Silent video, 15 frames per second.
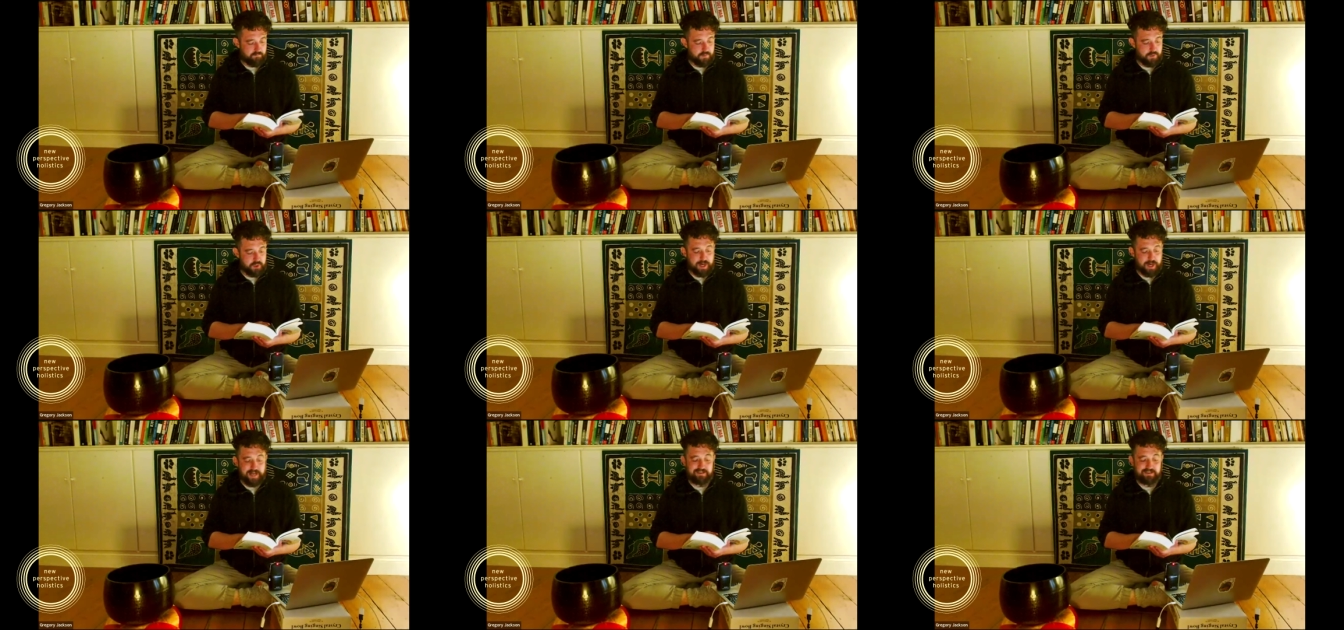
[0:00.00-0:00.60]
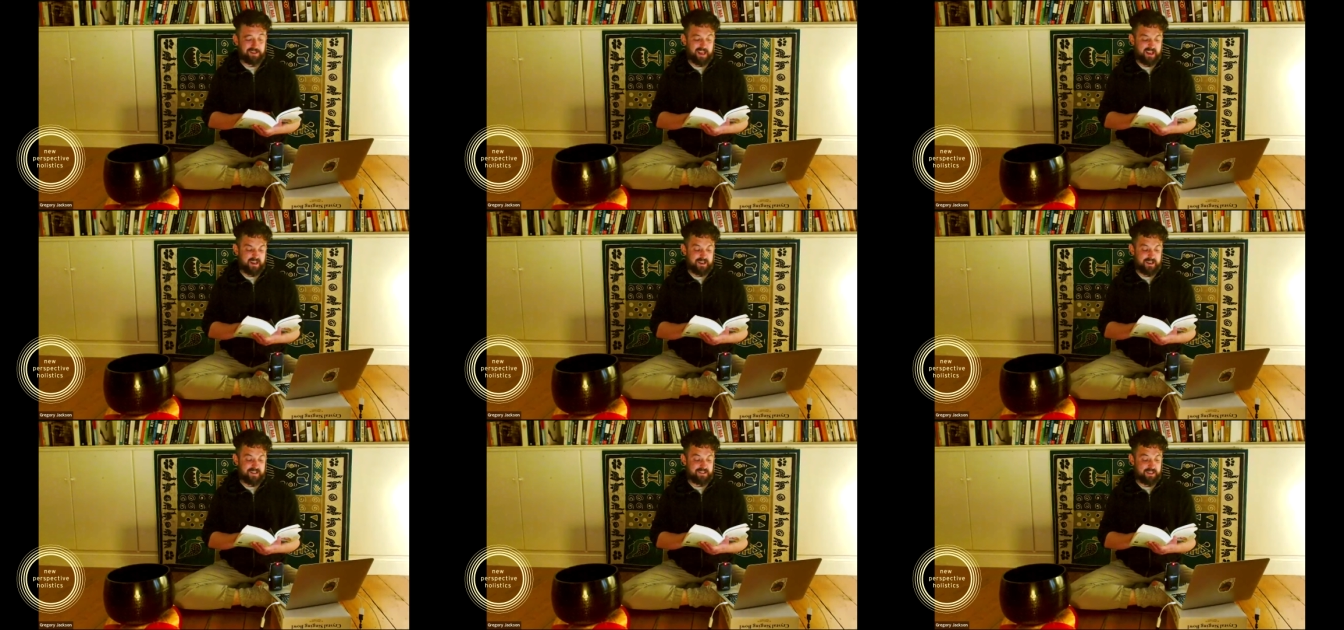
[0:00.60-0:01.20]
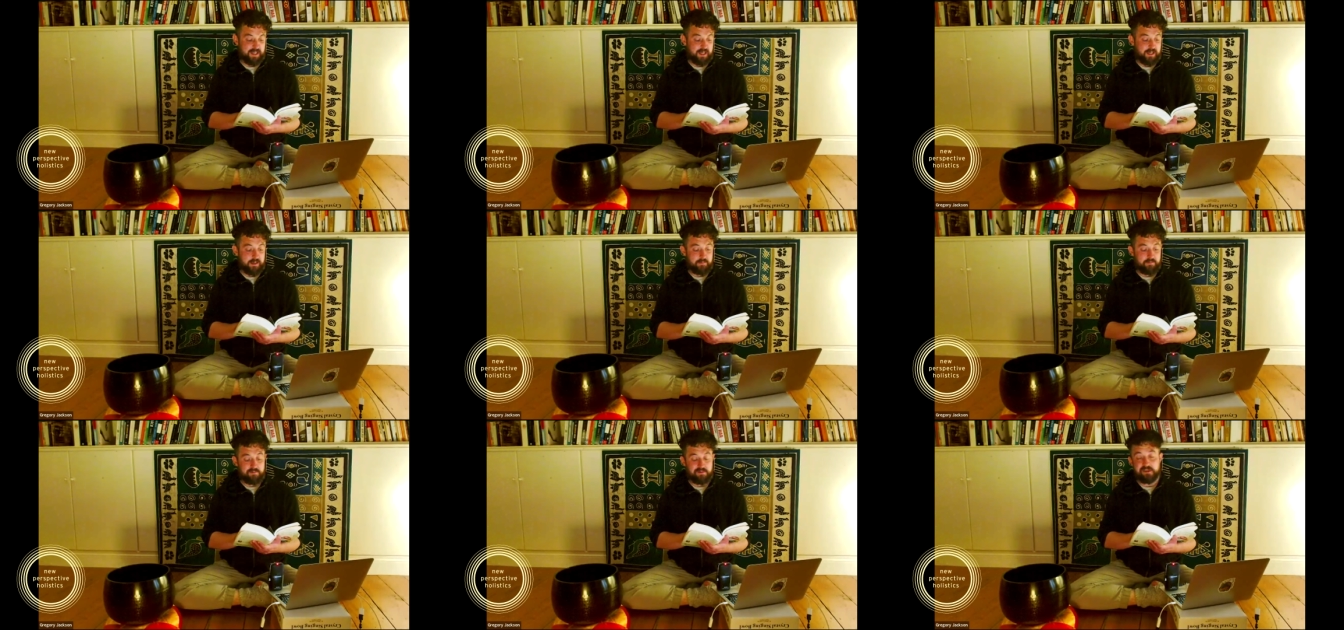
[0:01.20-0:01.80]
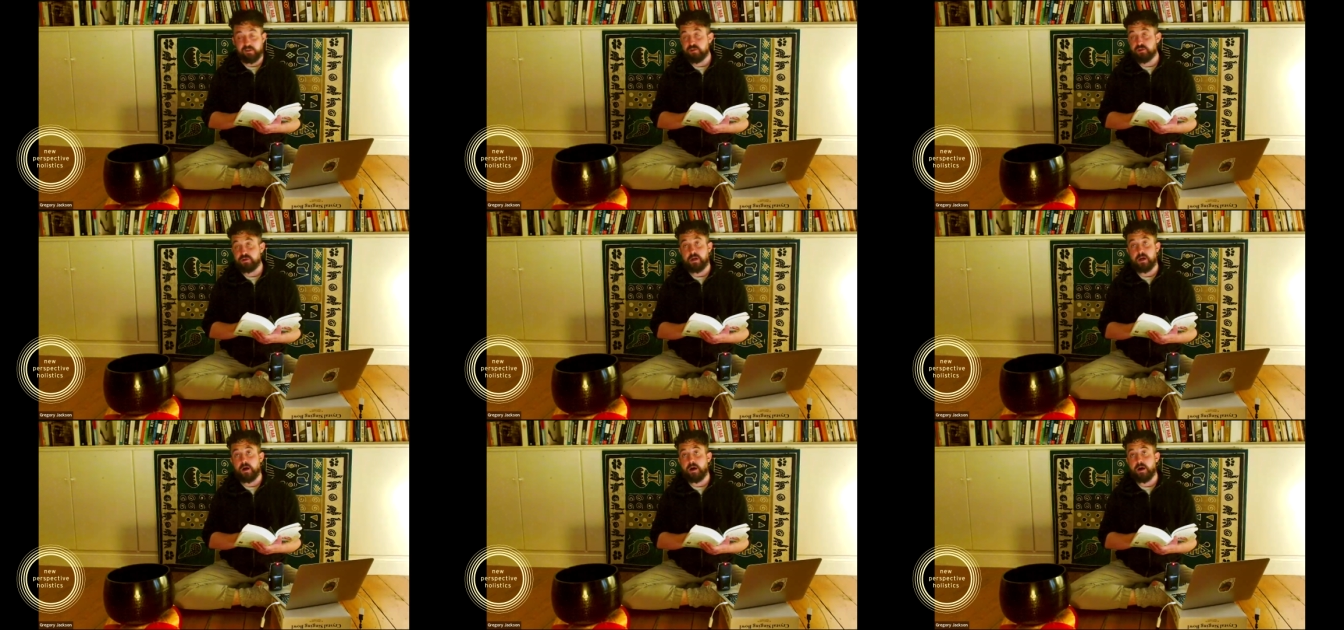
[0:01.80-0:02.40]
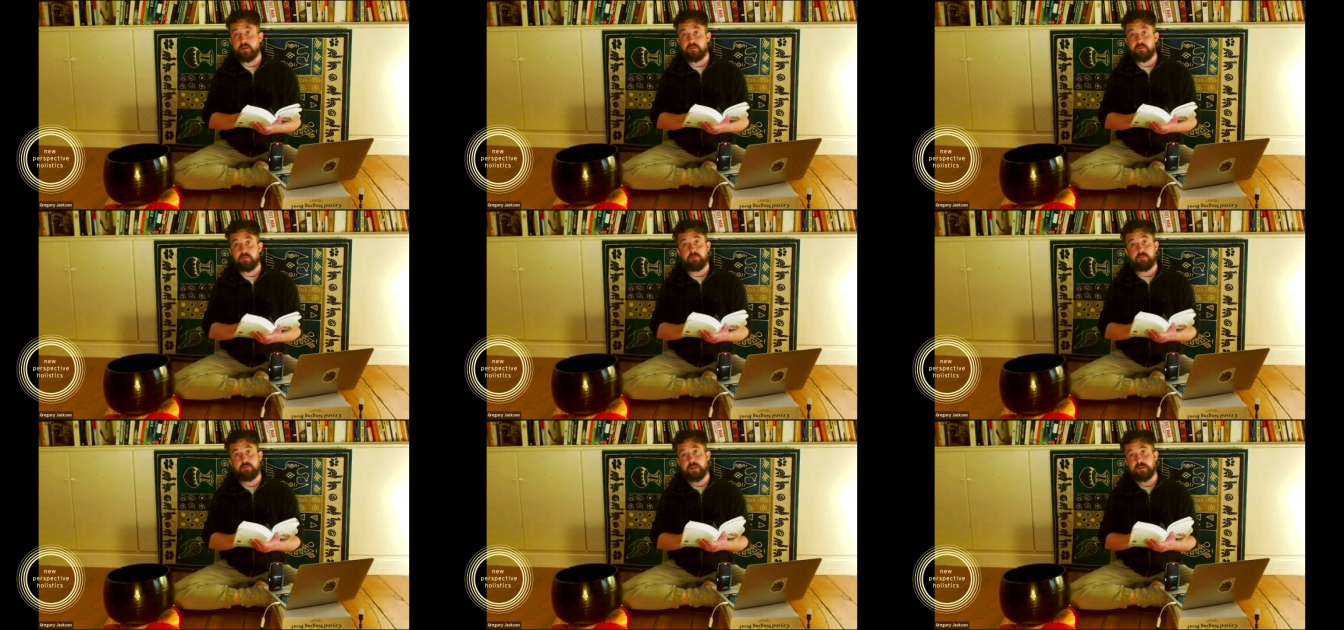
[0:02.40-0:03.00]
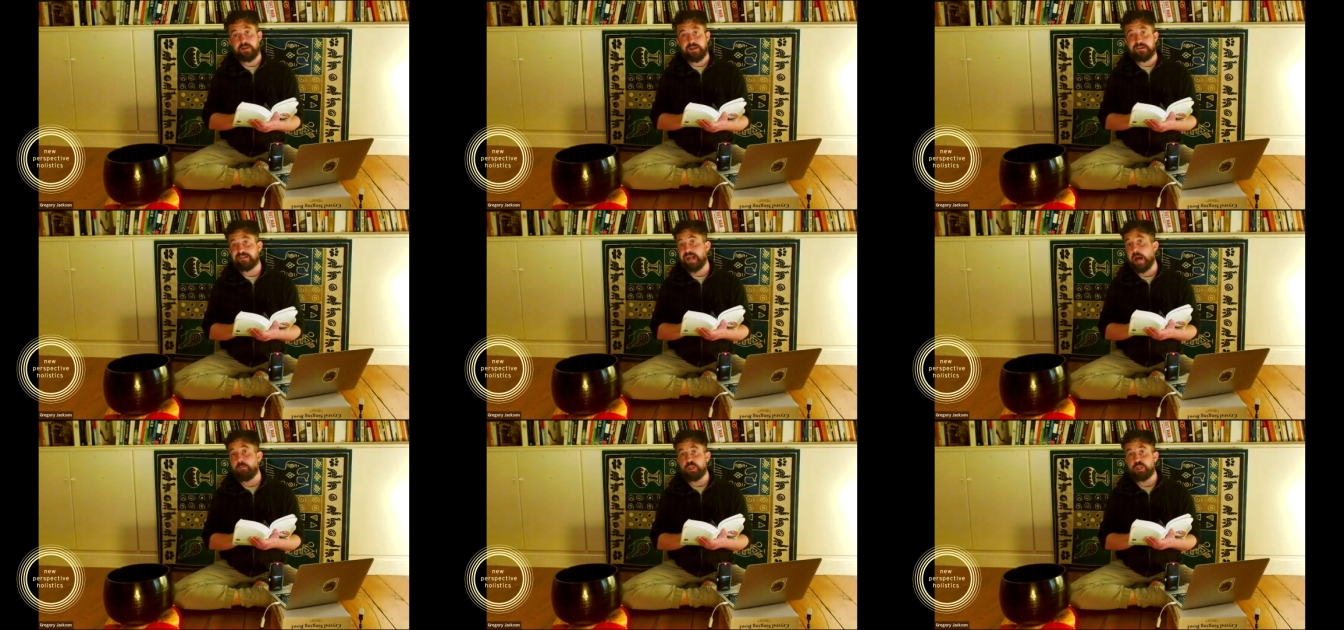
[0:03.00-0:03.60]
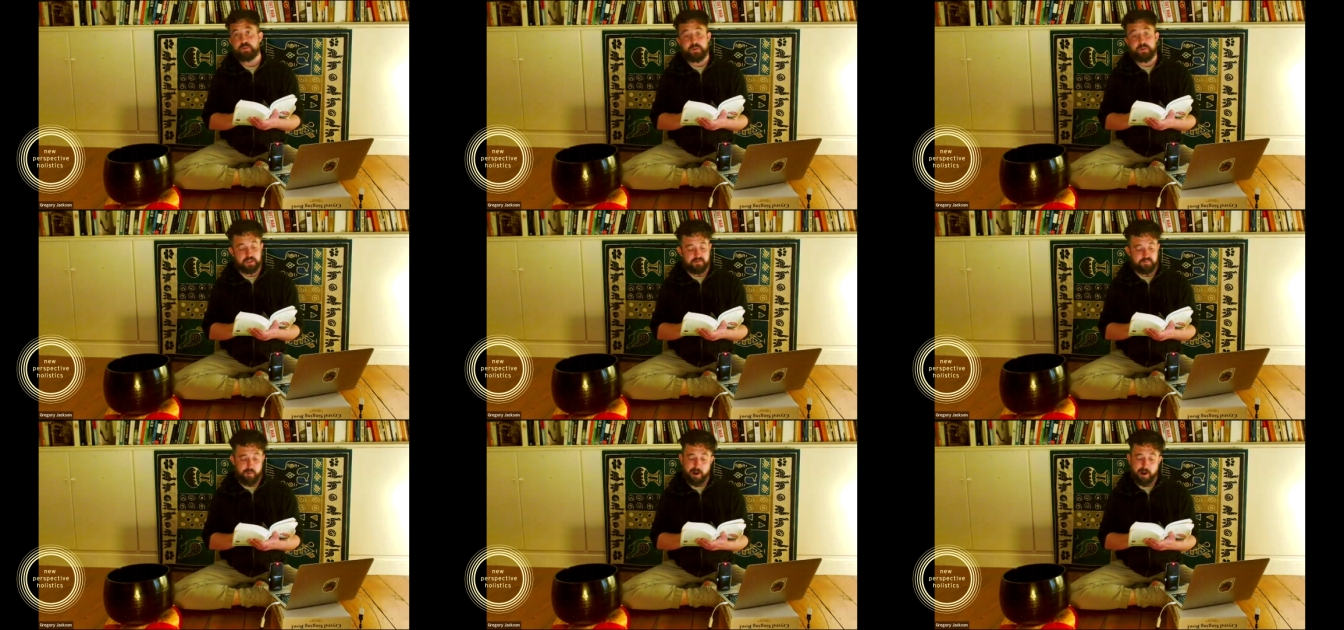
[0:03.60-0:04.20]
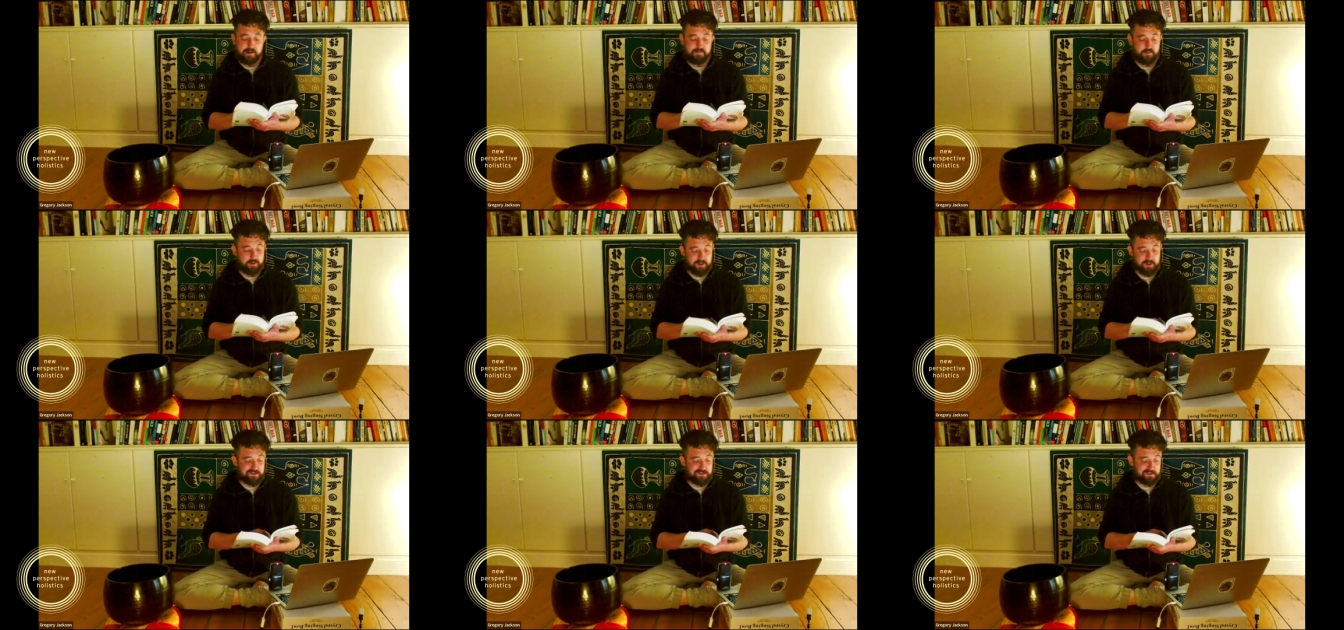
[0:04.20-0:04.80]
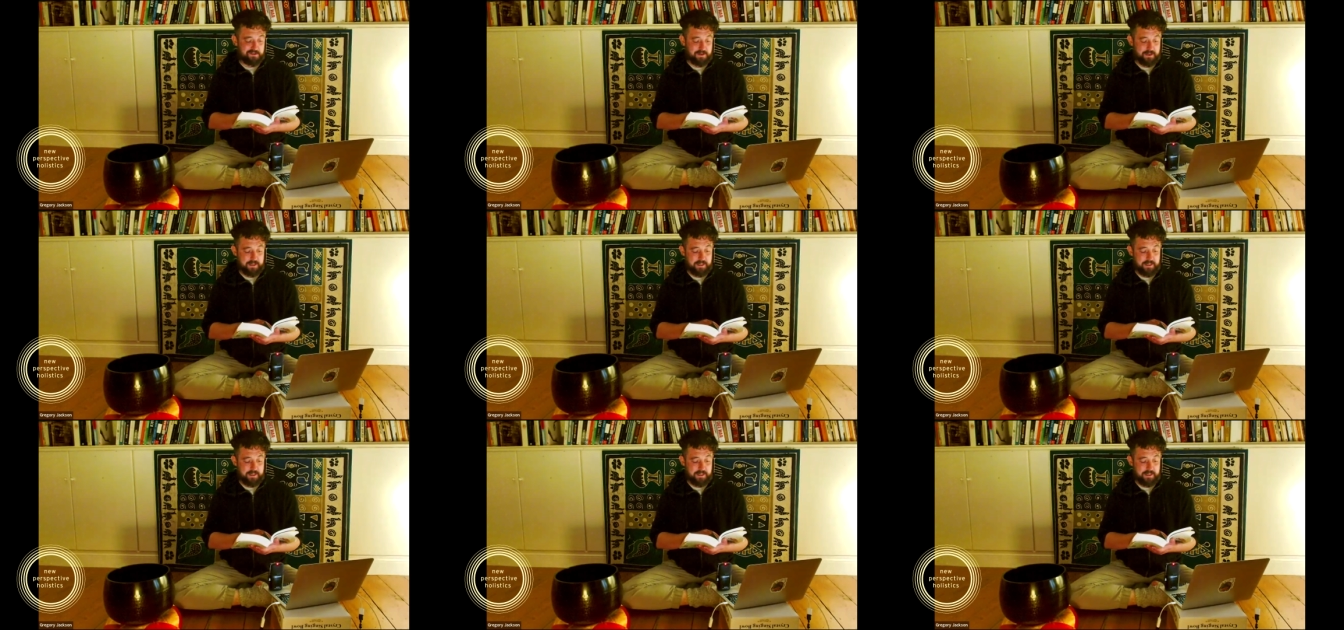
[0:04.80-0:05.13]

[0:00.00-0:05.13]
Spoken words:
translated as the Sutra on the establishment of mindfulness.